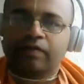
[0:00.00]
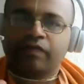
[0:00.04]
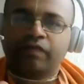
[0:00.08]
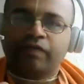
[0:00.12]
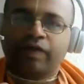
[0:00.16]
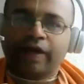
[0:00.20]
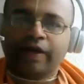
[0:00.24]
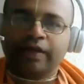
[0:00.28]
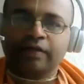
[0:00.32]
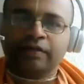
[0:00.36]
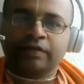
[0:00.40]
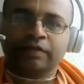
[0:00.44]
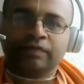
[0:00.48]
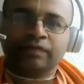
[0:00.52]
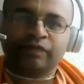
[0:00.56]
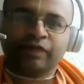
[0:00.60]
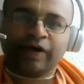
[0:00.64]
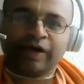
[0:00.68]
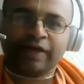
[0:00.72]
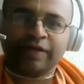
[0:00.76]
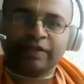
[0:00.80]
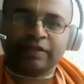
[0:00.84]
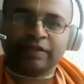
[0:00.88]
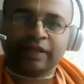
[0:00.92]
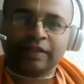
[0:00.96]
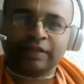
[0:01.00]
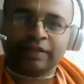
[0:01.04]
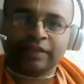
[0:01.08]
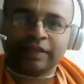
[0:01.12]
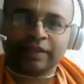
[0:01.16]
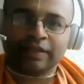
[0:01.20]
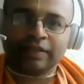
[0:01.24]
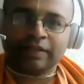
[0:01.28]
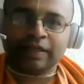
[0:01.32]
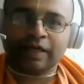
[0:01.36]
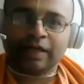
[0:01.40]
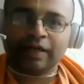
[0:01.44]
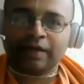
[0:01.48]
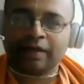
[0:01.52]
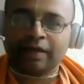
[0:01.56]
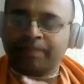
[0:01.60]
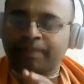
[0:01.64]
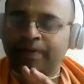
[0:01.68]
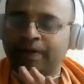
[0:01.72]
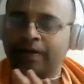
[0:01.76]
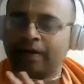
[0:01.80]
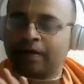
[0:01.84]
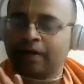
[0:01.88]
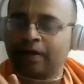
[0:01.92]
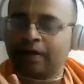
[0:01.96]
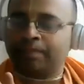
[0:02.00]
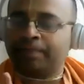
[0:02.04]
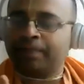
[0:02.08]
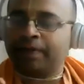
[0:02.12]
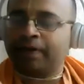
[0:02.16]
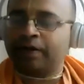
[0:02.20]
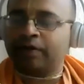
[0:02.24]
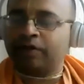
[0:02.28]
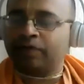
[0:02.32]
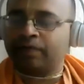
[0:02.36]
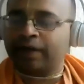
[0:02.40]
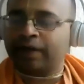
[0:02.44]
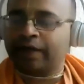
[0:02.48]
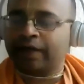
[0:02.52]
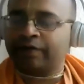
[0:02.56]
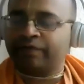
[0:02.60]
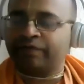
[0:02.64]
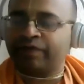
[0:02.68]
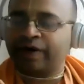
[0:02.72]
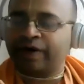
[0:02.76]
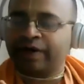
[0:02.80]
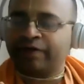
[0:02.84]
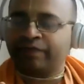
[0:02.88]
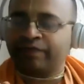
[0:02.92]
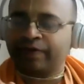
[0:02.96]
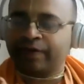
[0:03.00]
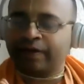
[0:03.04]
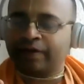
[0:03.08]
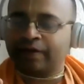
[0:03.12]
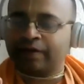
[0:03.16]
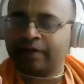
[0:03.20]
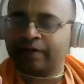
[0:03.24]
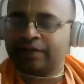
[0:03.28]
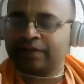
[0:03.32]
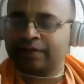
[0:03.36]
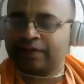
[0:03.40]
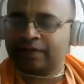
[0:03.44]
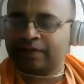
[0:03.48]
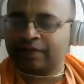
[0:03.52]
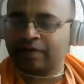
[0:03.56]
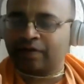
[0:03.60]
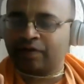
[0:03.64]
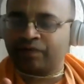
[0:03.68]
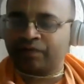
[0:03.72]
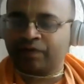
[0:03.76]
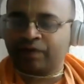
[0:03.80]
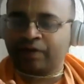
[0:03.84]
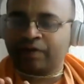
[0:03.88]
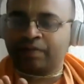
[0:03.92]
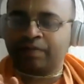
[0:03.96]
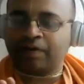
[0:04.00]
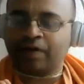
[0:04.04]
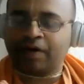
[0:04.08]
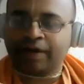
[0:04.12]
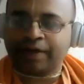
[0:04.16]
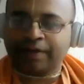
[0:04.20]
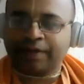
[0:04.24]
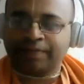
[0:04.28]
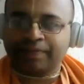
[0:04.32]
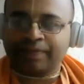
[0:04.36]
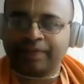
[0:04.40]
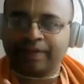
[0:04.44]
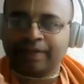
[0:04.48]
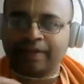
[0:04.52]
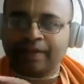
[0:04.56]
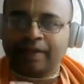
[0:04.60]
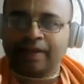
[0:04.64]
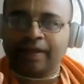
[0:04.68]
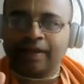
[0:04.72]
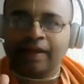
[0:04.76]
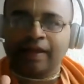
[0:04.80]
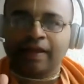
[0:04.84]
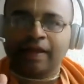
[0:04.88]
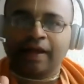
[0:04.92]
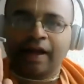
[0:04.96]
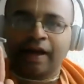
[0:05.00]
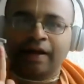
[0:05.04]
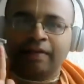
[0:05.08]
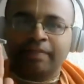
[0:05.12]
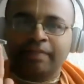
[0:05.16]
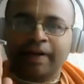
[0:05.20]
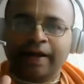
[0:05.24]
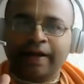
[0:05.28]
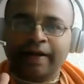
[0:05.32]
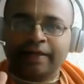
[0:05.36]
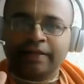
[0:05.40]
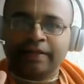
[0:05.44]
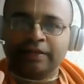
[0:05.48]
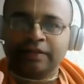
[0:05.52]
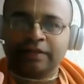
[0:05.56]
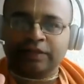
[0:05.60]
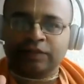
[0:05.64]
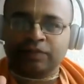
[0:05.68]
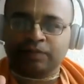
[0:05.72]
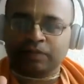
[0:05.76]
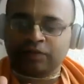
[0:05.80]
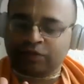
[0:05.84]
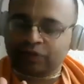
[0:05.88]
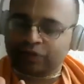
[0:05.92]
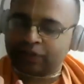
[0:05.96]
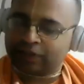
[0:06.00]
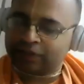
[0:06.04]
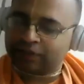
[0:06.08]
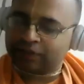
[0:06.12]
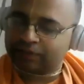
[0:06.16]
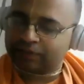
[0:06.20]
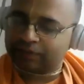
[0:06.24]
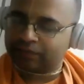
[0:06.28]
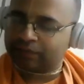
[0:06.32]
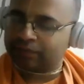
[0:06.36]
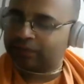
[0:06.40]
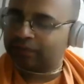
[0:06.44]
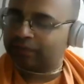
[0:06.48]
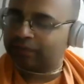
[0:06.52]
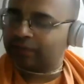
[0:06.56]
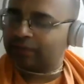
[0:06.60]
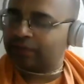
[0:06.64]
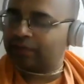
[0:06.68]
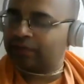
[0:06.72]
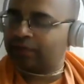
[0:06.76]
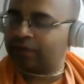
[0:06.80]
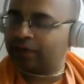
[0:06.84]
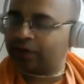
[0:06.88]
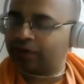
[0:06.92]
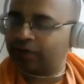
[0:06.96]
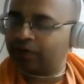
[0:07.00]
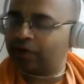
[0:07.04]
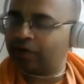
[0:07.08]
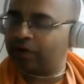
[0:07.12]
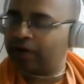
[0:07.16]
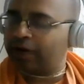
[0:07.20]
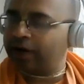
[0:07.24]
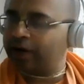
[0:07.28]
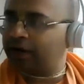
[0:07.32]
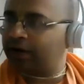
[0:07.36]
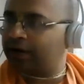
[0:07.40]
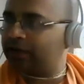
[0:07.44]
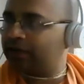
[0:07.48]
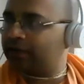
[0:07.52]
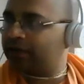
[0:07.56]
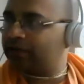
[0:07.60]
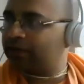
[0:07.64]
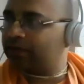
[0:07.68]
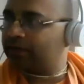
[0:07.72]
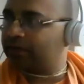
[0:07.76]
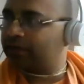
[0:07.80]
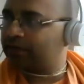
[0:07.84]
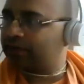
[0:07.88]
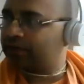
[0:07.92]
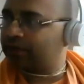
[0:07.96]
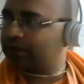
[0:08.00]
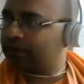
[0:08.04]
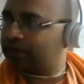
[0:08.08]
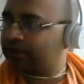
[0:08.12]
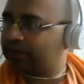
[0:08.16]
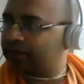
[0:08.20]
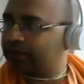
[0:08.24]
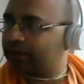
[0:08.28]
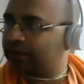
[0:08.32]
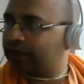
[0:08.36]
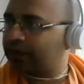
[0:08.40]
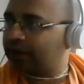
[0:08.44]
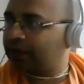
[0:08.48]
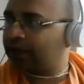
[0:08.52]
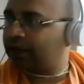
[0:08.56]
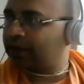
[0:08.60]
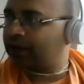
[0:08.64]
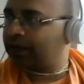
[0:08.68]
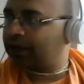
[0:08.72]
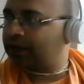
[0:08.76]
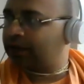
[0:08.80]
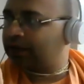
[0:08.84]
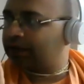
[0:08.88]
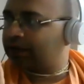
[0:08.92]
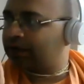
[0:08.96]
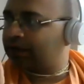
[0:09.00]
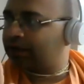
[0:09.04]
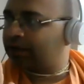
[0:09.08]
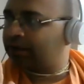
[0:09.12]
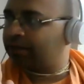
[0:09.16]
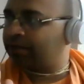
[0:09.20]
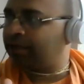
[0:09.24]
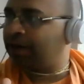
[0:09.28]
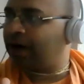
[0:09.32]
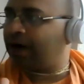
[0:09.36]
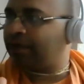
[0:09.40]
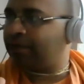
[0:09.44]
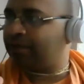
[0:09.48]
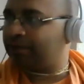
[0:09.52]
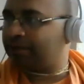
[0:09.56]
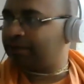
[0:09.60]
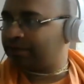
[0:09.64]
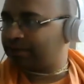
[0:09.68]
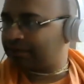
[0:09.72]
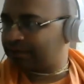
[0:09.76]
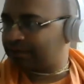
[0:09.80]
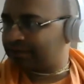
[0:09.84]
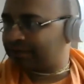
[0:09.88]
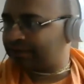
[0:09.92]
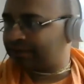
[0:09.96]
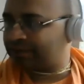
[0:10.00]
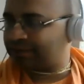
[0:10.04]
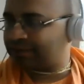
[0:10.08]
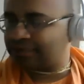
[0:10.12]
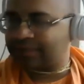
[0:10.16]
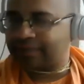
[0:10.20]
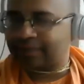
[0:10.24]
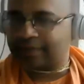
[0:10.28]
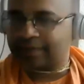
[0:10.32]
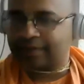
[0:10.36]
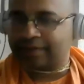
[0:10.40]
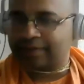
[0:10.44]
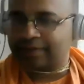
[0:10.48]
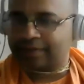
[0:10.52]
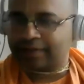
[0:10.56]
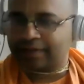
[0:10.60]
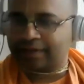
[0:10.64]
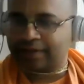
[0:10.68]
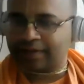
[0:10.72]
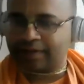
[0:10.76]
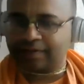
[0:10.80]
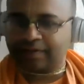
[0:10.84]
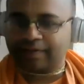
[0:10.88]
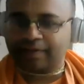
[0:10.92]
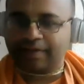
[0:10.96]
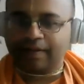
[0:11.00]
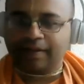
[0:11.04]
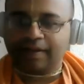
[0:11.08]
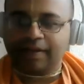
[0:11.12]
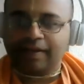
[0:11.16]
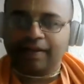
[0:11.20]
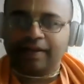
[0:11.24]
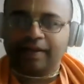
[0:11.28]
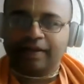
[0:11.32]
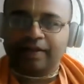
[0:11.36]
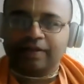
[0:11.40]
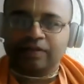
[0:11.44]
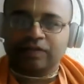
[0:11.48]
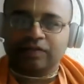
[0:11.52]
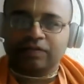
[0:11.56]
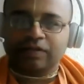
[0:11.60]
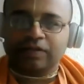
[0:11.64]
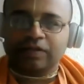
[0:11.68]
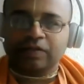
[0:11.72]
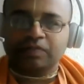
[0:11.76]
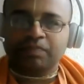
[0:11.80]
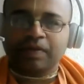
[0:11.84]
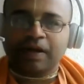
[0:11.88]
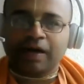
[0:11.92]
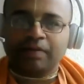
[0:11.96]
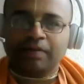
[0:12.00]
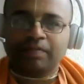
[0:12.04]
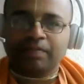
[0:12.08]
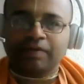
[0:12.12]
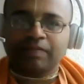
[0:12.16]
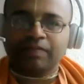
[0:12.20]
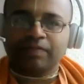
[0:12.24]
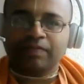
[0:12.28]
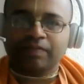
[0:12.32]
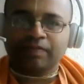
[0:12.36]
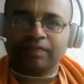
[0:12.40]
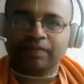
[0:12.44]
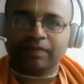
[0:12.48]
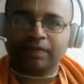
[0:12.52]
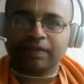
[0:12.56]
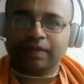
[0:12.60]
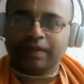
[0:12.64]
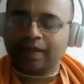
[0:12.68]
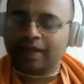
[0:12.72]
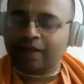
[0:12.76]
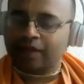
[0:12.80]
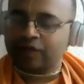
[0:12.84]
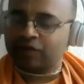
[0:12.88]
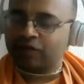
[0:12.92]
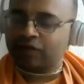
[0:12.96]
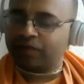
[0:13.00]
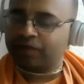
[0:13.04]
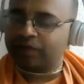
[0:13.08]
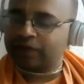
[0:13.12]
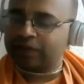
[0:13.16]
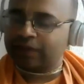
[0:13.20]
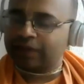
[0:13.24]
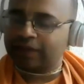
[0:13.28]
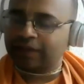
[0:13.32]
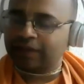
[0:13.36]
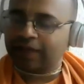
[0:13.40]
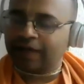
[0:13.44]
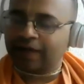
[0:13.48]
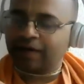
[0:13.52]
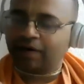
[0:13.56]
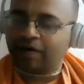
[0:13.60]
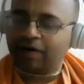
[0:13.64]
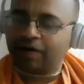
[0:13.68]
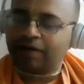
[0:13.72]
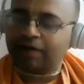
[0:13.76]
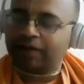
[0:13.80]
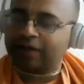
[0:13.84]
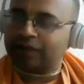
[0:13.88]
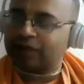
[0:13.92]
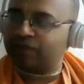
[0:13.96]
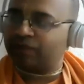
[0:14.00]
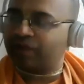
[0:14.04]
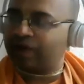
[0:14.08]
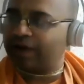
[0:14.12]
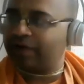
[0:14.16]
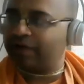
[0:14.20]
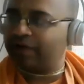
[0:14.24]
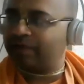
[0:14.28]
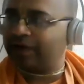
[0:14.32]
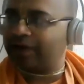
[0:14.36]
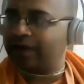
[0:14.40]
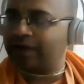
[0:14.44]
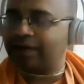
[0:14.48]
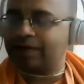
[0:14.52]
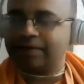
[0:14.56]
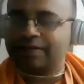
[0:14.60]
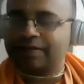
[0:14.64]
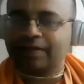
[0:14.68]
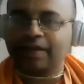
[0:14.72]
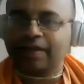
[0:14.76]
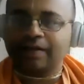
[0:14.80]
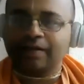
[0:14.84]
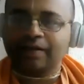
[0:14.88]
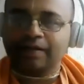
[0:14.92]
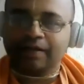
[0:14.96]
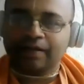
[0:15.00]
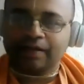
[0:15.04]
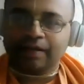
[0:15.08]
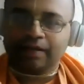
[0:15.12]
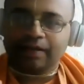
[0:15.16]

five five senses are compared compared to like five fingers of our body, and mind is this portion. What do you call it? English palm. Hmm. Yeah. So this palm of so you see that all these five fingers are